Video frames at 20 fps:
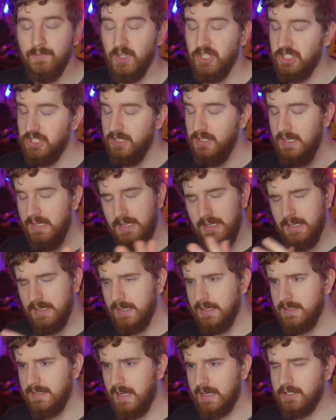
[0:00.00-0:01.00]
which
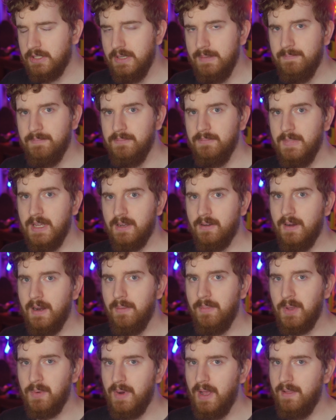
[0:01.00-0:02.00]
is actually
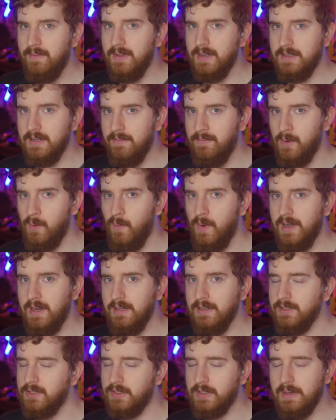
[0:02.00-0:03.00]
incredibly relevant if you're
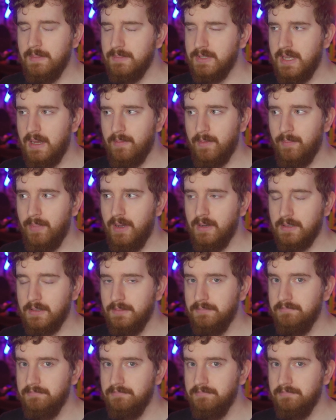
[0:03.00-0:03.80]
wanting to stream Cyberpunk.